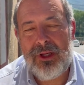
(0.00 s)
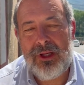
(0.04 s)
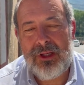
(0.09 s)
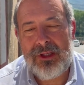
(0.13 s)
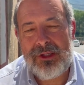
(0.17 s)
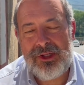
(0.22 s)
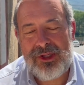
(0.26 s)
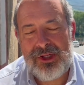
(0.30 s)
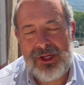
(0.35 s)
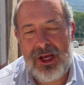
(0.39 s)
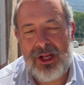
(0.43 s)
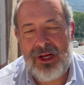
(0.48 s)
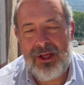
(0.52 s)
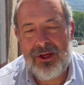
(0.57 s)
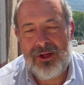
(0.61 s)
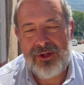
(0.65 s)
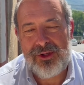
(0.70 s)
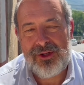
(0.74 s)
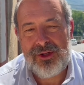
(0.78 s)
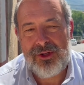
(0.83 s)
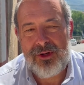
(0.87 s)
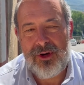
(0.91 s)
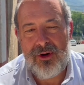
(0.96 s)

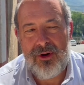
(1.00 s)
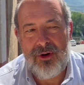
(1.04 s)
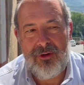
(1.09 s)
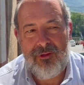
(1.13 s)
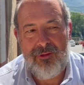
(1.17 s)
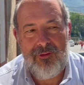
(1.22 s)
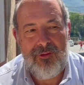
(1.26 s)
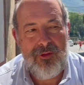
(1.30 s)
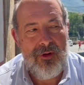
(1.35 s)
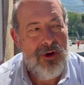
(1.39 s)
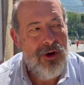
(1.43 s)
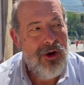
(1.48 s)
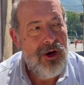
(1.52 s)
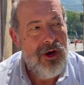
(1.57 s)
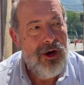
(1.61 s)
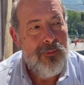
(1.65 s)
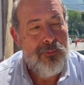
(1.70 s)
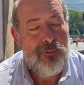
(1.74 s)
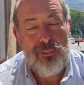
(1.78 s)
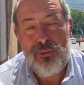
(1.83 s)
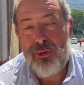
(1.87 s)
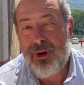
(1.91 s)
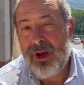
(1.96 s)
cellars of
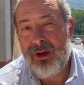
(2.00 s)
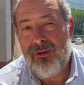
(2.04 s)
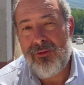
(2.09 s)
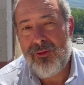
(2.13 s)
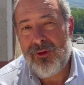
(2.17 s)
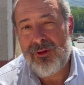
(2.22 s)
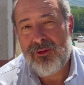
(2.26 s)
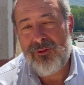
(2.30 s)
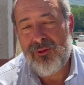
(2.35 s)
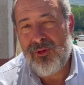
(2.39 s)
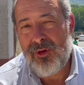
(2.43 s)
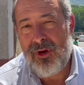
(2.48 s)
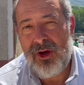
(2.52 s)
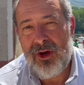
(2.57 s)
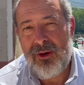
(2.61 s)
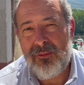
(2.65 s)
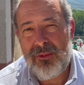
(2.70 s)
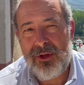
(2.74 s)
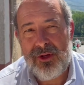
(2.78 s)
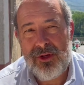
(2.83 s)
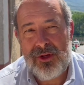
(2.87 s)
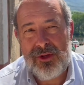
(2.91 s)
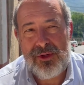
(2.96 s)
private
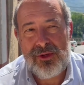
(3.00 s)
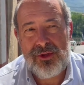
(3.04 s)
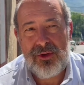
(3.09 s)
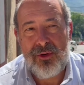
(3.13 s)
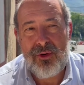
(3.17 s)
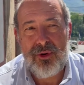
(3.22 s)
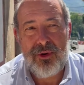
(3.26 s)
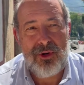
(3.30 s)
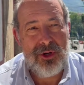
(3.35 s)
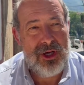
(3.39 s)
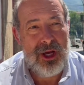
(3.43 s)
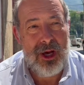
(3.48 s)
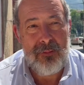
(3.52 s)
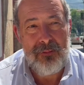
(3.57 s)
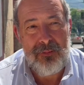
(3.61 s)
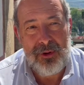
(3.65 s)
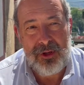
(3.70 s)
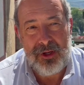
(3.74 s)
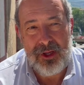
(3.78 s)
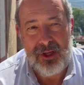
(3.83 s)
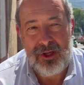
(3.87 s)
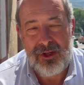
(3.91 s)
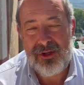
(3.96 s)
farmers or
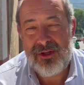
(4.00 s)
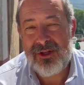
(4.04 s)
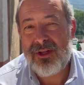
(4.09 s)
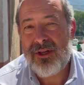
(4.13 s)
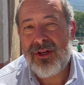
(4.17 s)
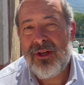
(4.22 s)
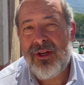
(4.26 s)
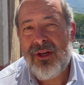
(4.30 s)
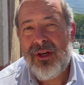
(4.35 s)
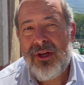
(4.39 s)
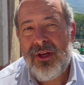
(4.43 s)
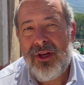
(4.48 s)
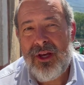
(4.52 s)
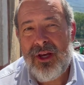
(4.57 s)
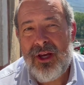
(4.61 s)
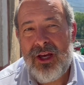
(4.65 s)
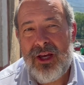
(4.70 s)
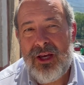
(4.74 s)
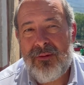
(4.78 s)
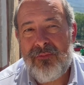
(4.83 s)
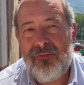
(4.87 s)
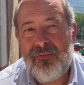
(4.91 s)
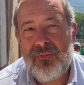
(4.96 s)
companies,
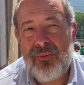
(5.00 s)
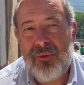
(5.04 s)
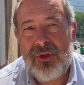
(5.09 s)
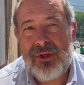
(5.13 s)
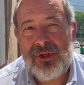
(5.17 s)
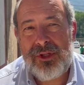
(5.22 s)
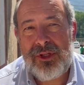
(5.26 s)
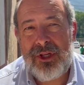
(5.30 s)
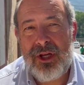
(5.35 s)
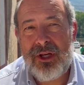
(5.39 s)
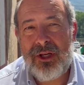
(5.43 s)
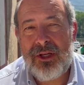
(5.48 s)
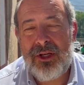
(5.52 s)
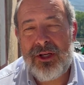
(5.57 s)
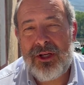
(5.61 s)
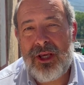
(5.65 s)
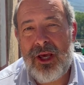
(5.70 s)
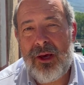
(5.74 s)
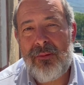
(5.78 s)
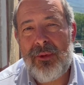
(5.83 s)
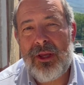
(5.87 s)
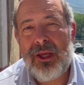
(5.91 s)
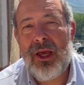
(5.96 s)
started
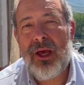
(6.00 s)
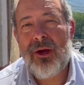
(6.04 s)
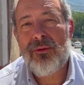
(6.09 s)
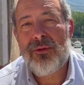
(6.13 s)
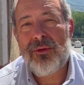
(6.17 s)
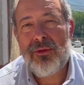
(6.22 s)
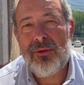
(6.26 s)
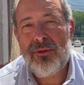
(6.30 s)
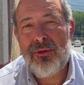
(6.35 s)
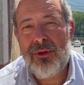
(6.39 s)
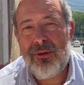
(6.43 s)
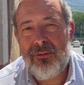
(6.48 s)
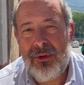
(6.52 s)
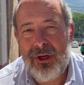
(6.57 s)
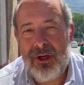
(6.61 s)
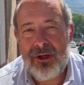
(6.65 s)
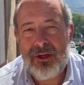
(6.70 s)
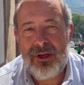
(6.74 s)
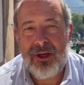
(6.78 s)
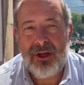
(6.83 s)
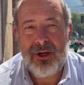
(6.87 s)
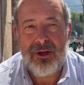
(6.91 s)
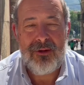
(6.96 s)
coming out to the
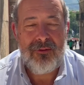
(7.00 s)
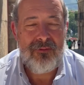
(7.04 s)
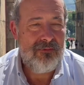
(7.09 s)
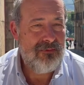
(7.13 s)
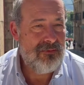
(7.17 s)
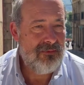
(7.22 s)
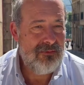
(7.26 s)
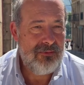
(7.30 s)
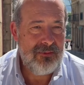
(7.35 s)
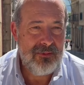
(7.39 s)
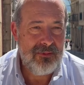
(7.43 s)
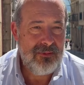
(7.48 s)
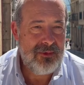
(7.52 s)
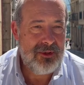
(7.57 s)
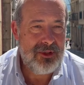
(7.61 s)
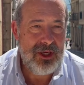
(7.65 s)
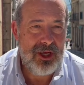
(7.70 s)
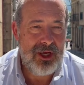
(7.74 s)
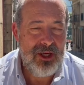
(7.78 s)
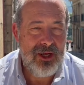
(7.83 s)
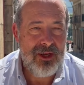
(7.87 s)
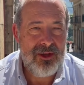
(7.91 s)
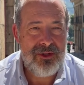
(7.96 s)
market.
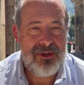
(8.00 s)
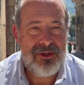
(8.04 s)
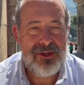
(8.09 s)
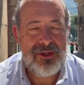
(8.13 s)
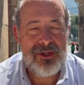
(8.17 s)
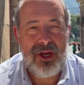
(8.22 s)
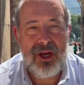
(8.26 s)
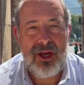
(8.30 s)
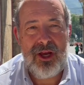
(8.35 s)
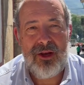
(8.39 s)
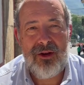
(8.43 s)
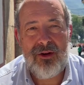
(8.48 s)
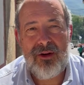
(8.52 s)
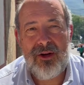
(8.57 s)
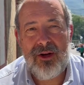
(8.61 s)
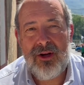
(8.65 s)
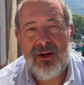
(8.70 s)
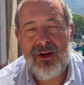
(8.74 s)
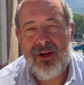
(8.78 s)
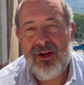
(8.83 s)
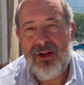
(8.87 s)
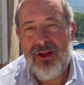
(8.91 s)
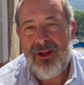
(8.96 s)
Taylor's
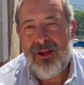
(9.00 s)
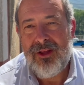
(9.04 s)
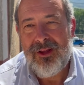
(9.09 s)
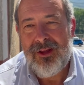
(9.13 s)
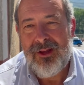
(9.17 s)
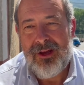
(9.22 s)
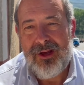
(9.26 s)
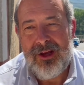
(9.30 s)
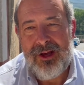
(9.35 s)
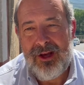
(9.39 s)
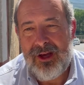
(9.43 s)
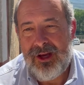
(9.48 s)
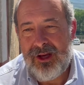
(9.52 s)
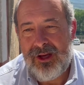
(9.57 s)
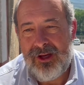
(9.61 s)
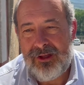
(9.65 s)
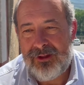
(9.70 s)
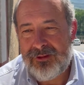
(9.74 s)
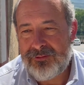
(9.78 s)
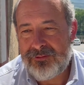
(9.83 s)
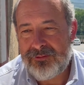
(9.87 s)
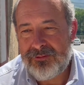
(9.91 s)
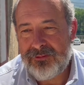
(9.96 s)
Scion,
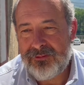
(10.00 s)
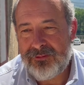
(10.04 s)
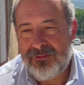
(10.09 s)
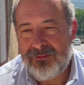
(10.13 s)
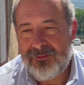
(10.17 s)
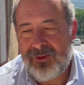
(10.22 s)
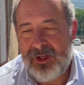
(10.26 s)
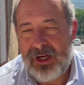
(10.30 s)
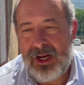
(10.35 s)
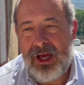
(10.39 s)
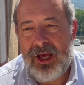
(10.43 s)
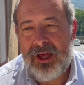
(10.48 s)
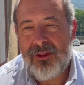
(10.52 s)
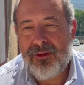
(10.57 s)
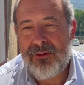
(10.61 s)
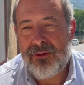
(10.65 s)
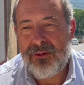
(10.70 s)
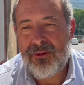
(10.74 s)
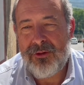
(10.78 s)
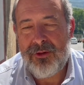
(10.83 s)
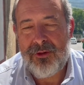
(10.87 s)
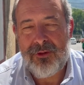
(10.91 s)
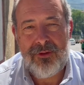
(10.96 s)

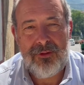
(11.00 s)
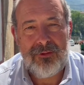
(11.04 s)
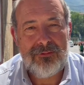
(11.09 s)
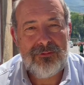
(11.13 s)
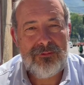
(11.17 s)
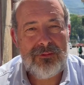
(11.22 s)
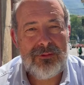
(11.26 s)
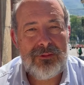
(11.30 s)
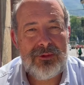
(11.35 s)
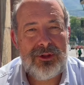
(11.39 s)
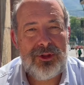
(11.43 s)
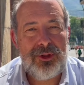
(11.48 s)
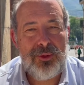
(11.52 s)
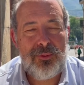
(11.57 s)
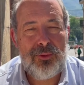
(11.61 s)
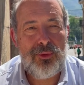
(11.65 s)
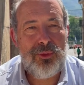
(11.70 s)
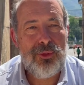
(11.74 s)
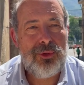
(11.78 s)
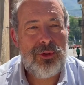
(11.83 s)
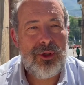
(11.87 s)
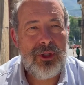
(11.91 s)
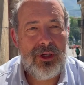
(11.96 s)
Valado,
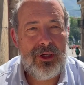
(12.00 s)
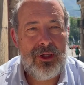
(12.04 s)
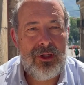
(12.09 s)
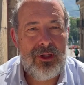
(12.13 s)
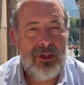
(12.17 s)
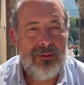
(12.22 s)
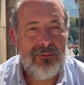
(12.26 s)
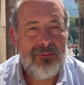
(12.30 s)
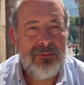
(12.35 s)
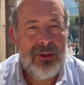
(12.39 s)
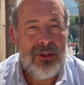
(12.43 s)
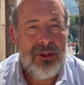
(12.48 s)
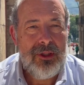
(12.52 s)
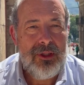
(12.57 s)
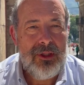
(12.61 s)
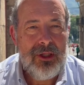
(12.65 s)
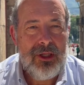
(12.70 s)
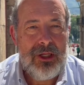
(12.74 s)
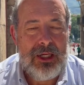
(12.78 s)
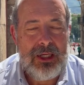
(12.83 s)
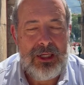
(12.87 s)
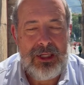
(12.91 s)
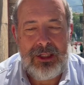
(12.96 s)
Tributa,
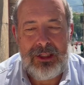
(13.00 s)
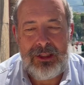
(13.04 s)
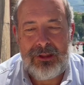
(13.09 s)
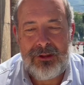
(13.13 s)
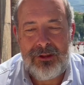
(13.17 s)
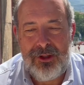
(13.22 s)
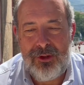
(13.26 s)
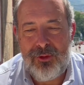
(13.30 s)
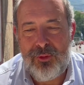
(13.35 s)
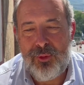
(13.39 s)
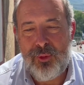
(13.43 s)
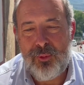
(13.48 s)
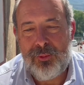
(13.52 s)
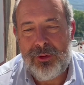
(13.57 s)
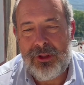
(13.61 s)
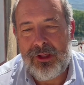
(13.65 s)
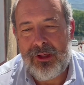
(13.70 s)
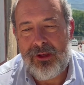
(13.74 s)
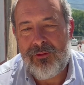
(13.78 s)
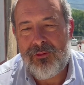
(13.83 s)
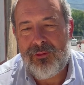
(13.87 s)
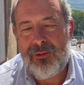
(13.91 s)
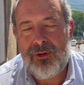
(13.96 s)
New
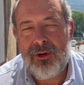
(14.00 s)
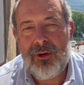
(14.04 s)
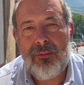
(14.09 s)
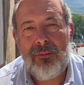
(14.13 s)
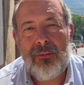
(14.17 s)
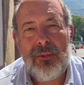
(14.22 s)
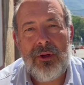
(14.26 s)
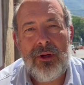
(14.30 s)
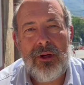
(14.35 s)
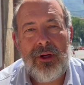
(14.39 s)
Blee from